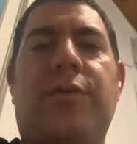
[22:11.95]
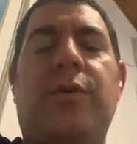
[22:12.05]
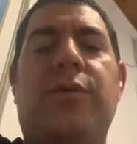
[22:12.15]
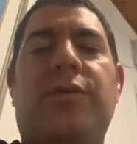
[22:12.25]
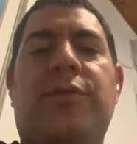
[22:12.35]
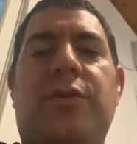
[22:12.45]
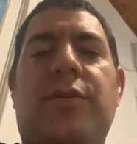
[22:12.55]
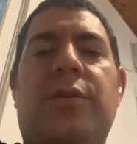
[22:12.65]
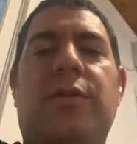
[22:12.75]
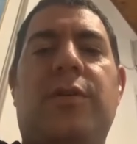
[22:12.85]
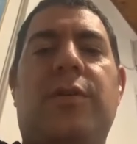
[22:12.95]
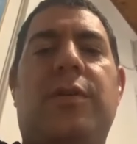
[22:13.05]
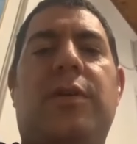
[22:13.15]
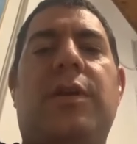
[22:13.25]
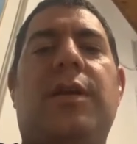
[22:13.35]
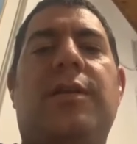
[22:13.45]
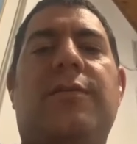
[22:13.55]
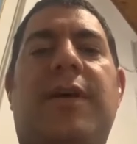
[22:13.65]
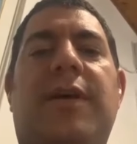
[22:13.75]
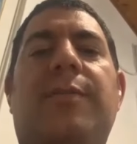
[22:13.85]
focused on
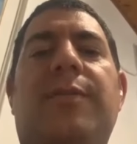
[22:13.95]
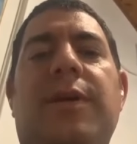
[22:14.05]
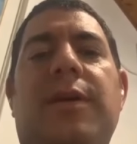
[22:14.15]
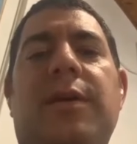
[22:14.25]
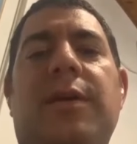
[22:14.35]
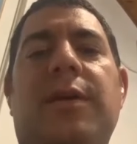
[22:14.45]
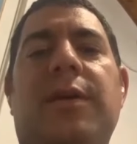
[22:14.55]
developing